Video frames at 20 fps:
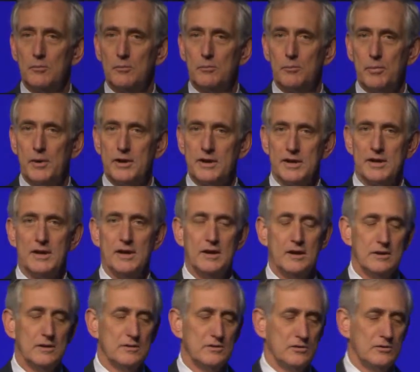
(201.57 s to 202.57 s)
But
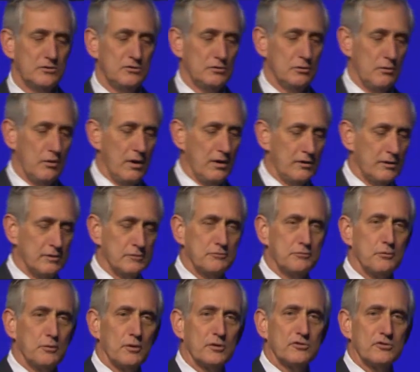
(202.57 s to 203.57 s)
again, to our good
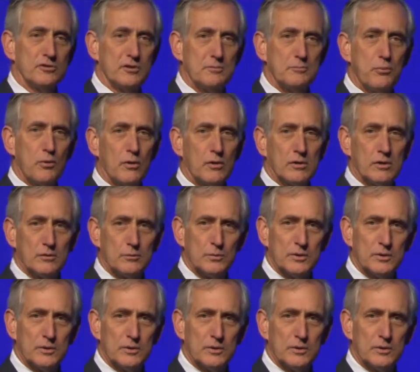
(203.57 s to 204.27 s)
fortune in Portland,